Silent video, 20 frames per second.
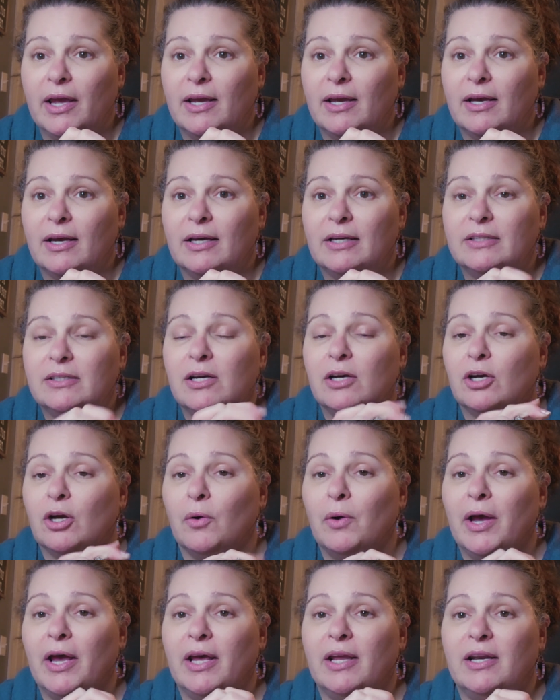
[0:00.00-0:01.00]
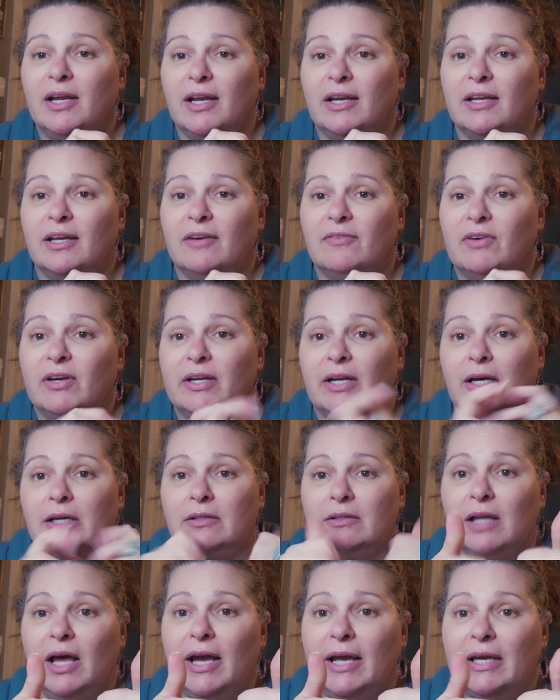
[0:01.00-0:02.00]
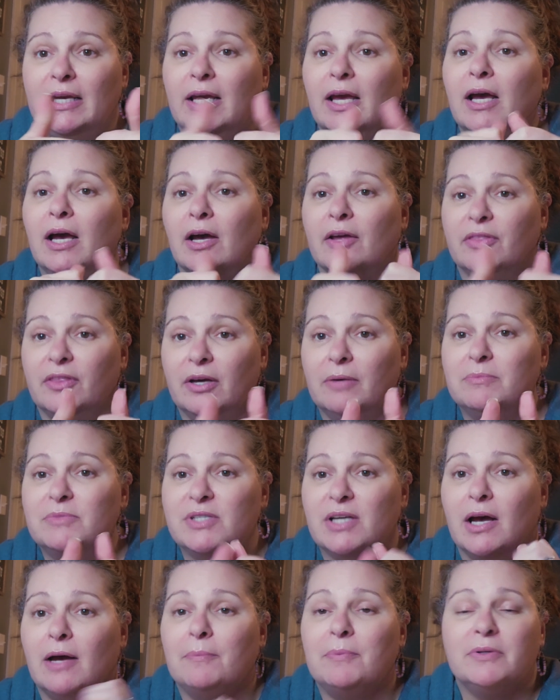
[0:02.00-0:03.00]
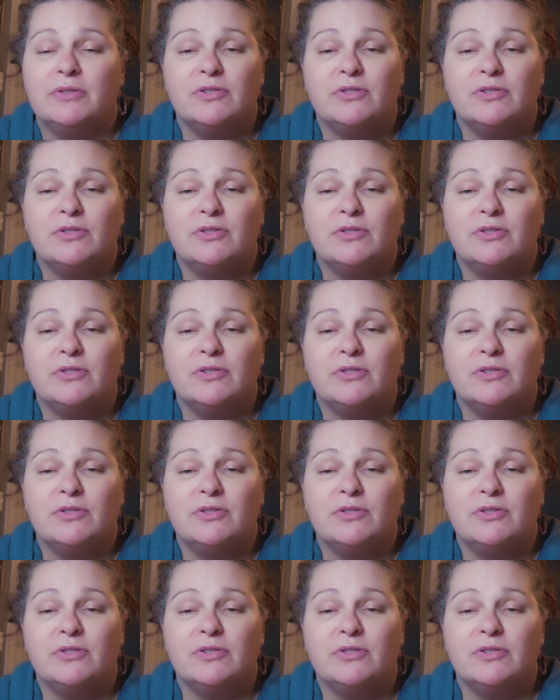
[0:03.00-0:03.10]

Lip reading: and go ahead and give it a like, a thumbs up,